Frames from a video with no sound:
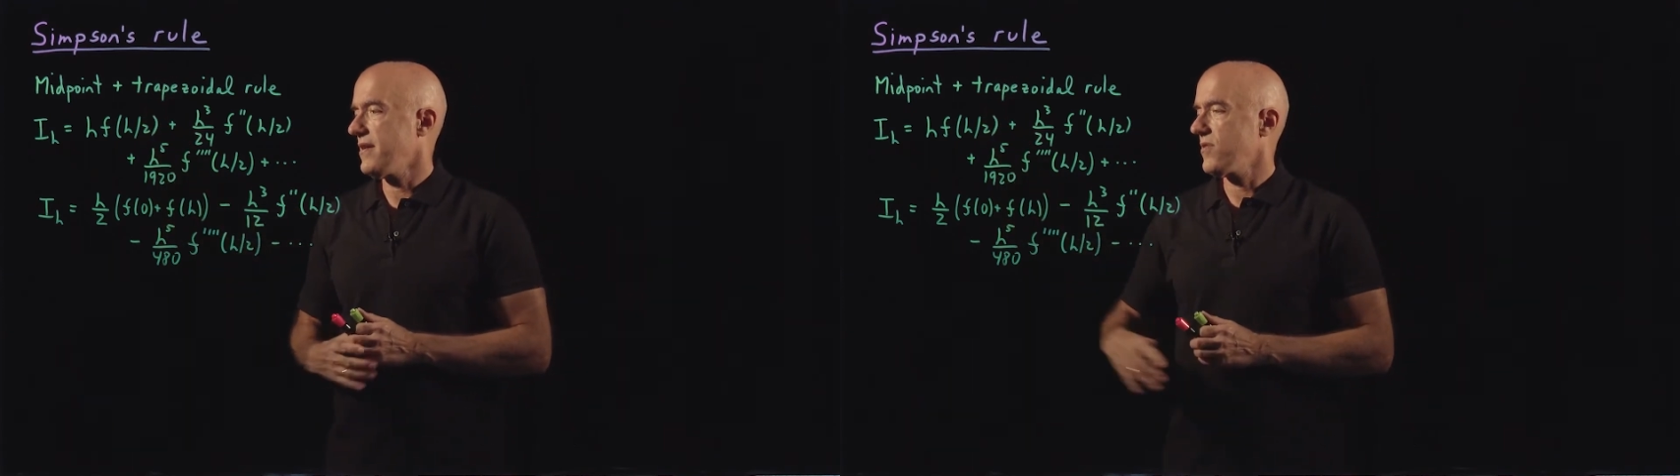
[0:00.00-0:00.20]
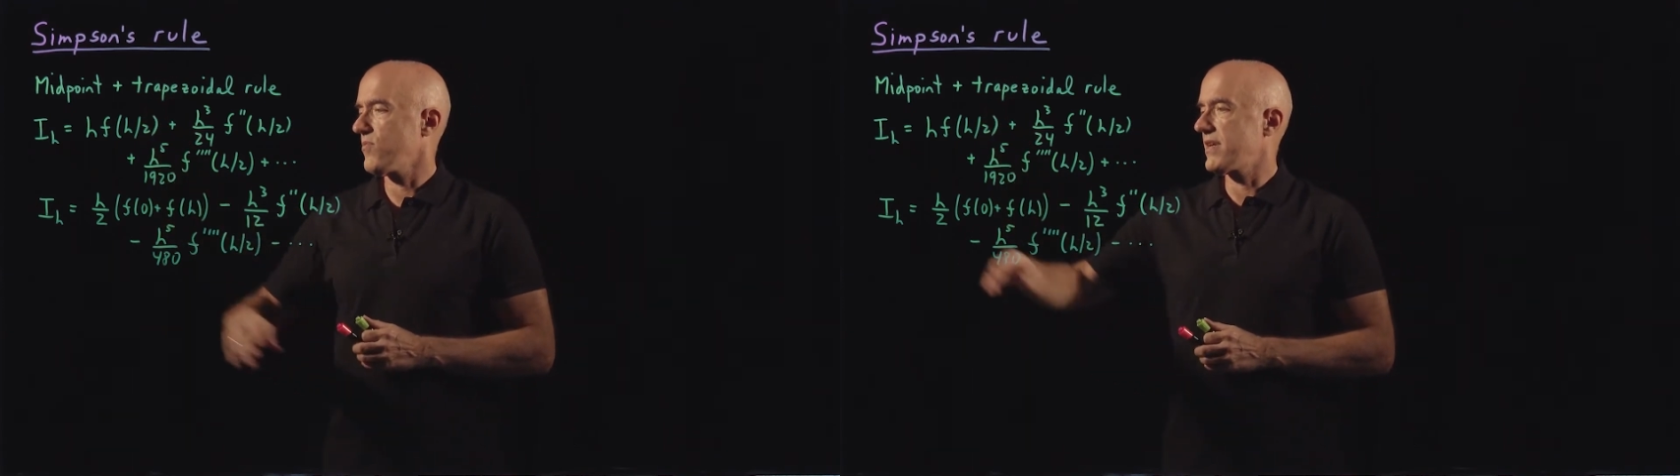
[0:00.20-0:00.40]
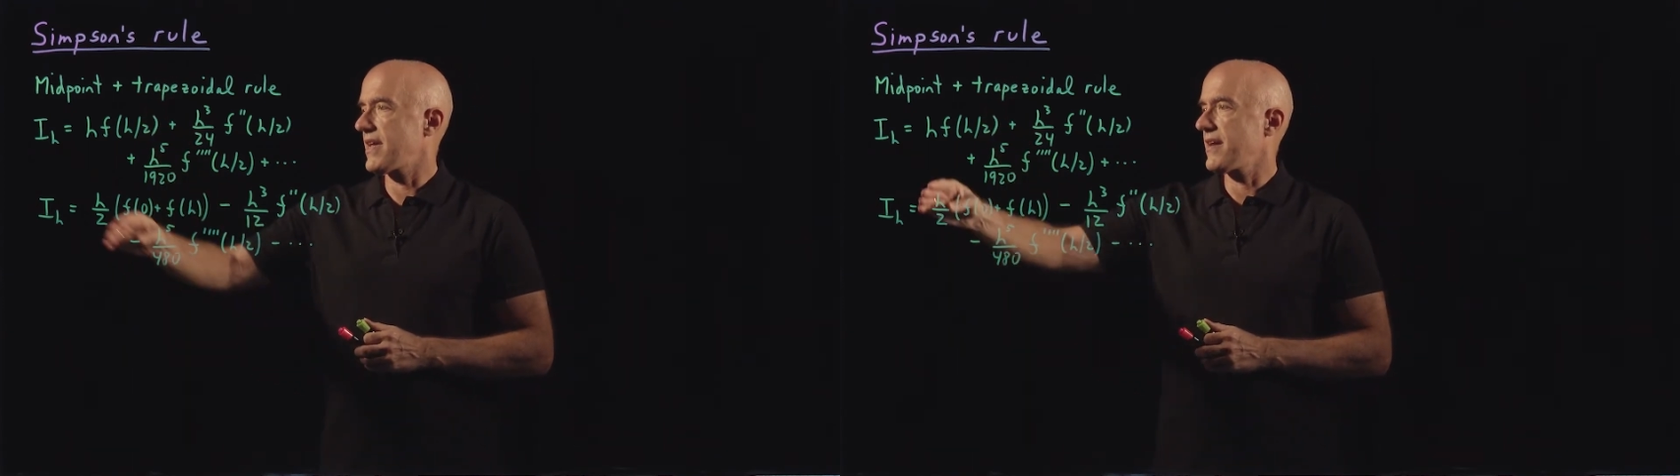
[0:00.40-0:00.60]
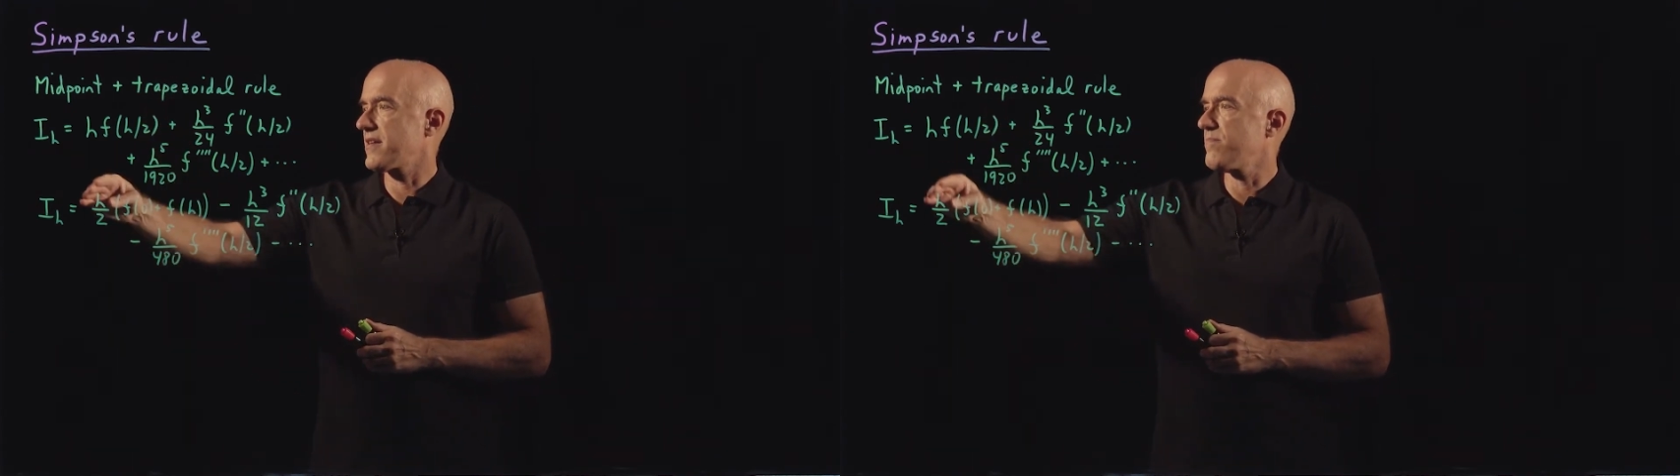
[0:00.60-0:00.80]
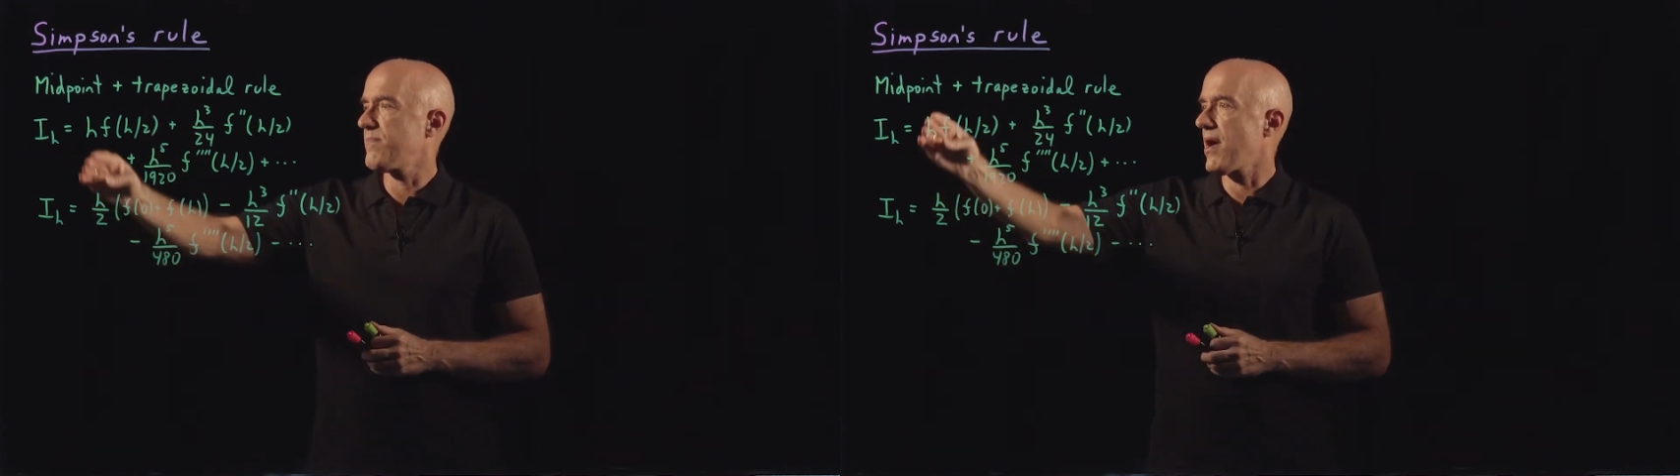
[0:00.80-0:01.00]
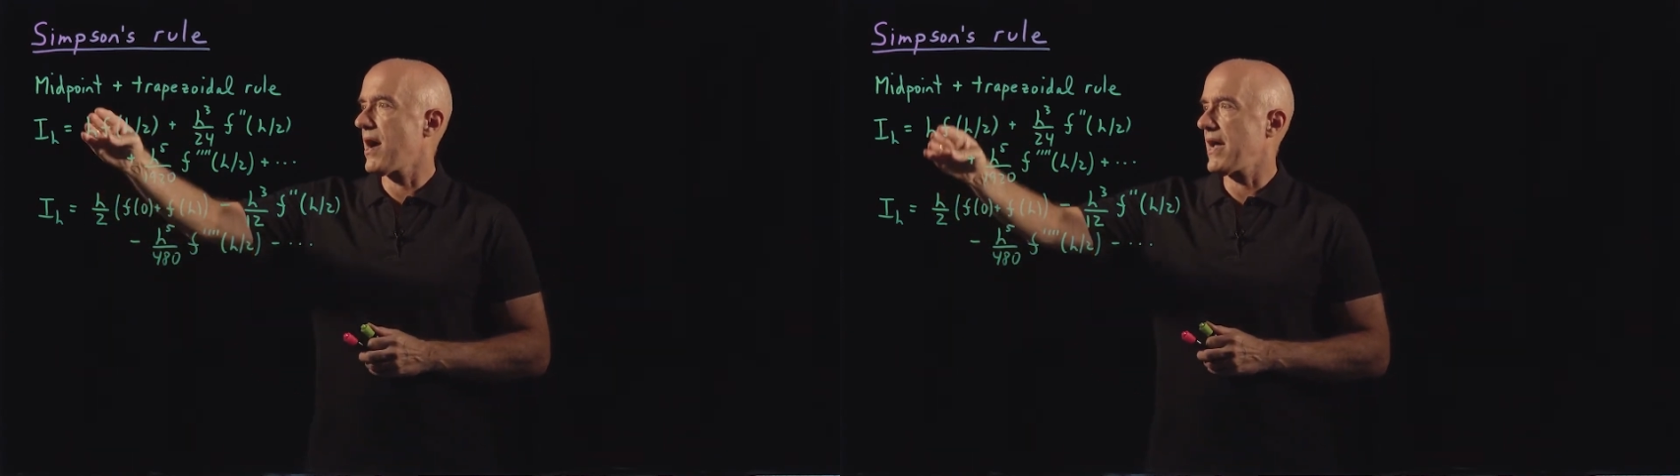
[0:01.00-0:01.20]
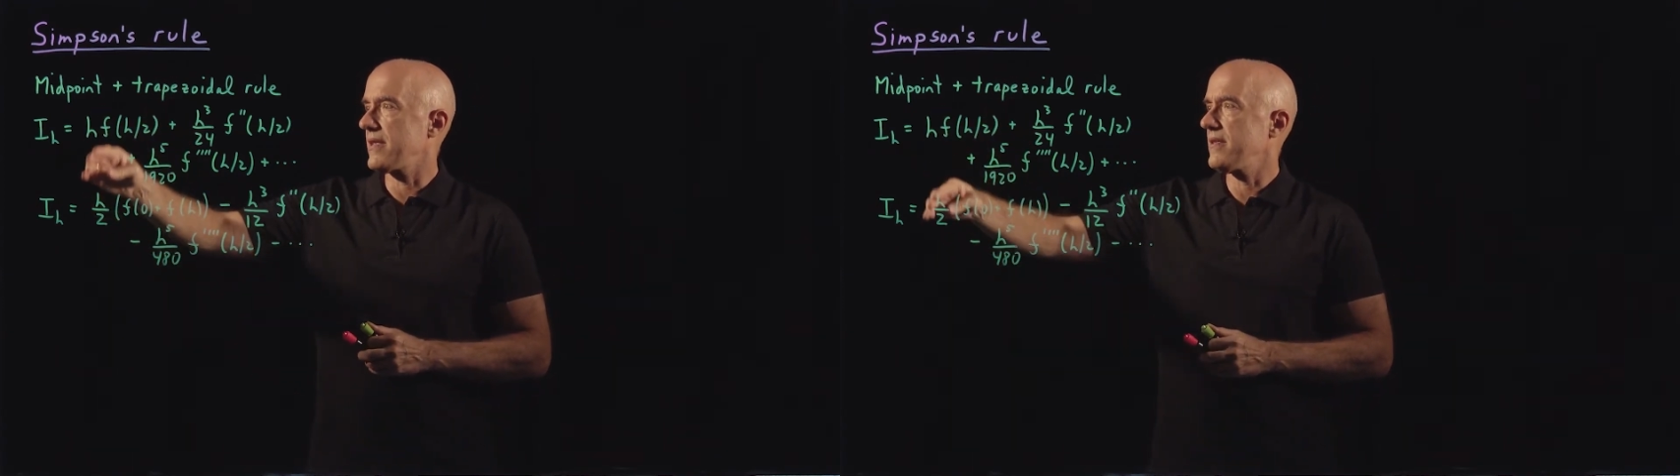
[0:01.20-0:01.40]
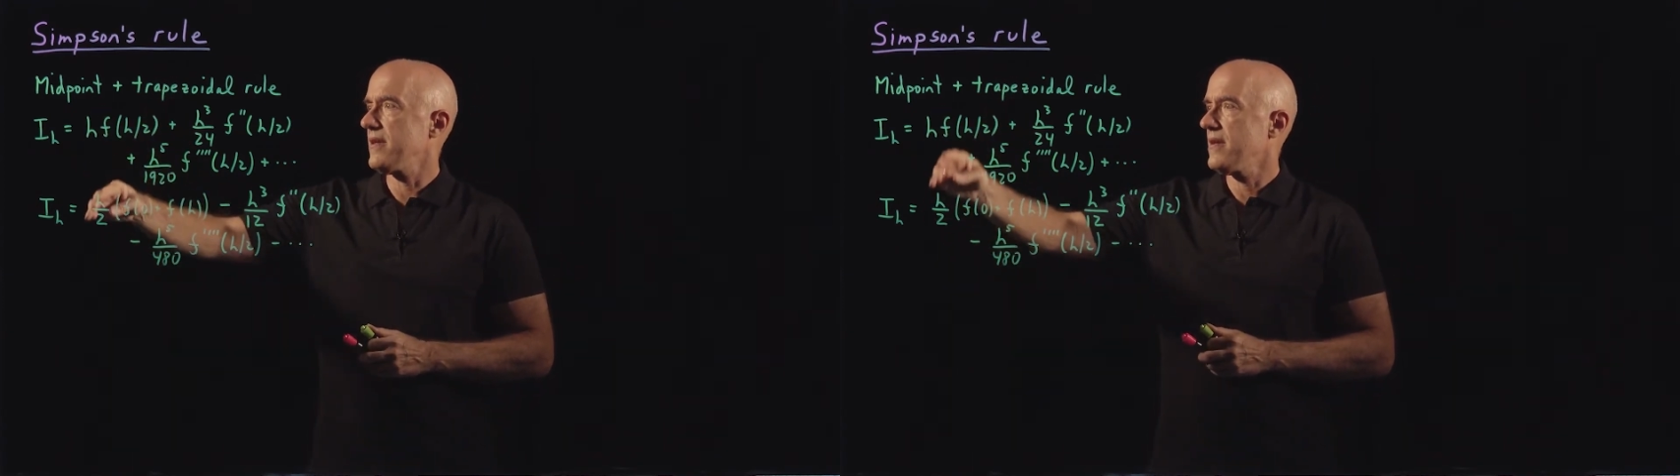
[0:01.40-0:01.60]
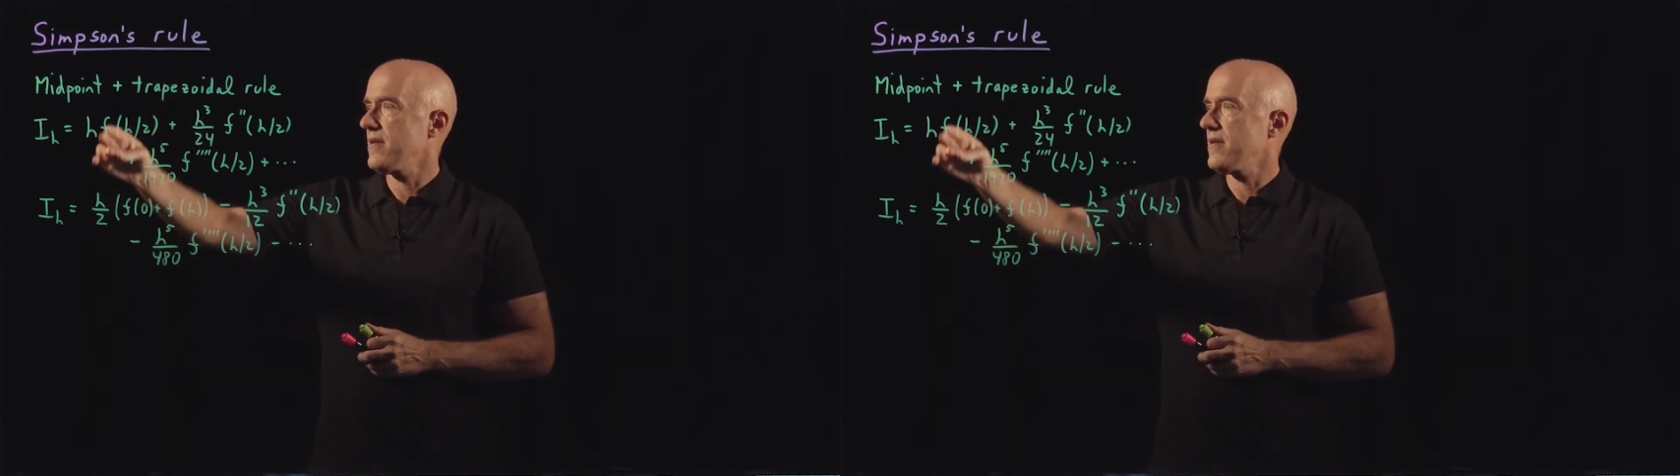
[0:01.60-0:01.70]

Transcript: we can combine